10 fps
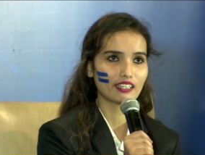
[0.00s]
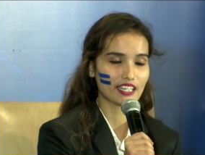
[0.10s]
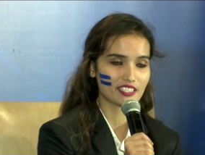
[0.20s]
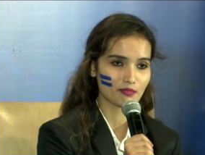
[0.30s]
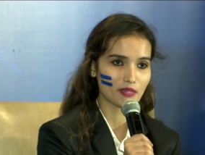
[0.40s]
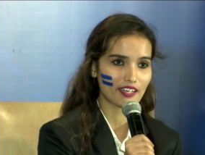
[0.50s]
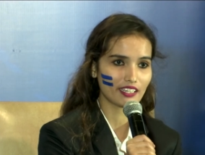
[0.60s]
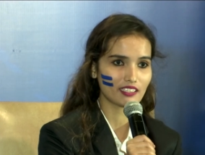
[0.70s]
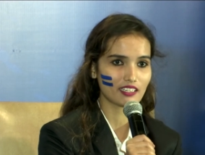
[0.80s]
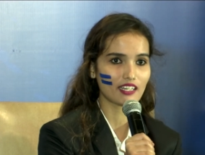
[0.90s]
Getting
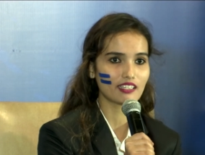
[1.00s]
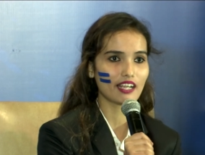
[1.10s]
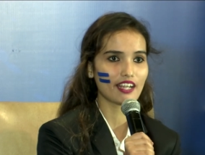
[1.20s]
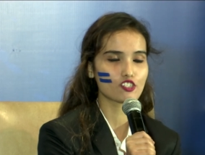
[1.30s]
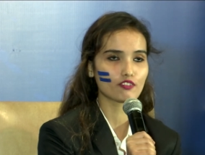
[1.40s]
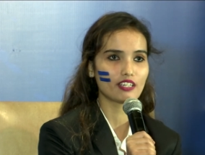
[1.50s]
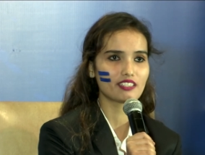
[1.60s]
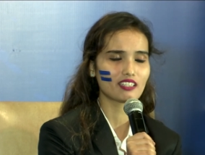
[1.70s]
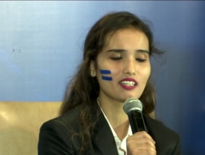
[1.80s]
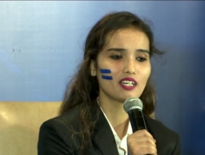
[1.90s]
married at the age of
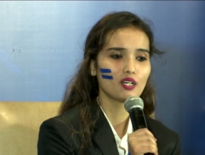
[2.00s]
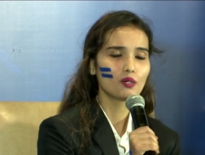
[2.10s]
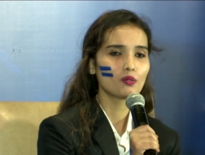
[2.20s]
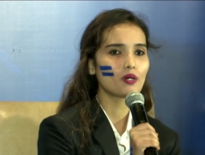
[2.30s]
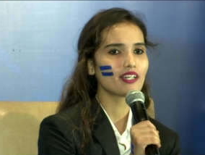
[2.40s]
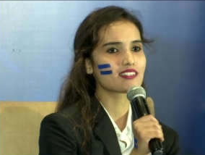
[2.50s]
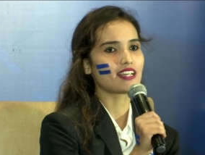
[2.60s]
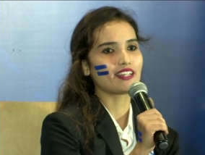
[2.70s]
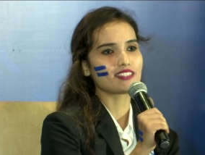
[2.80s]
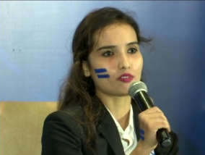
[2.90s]
18, what is the
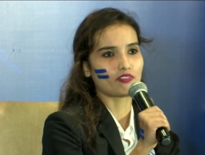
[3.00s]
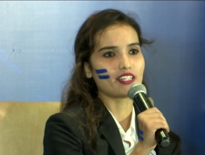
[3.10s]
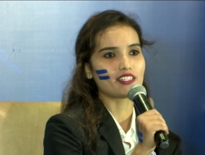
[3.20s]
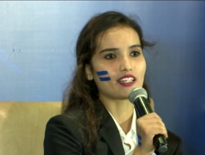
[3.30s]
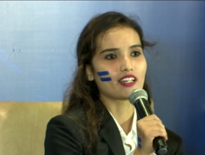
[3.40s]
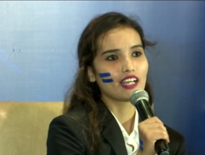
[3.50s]
age of 18?